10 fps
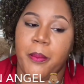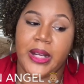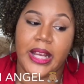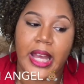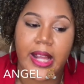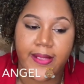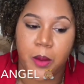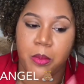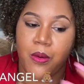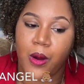But again, the
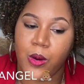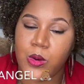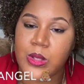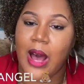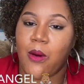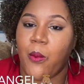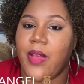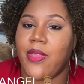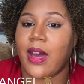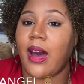pros outweigh
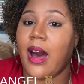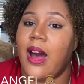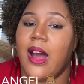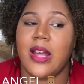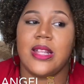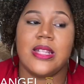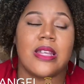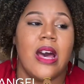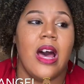the cons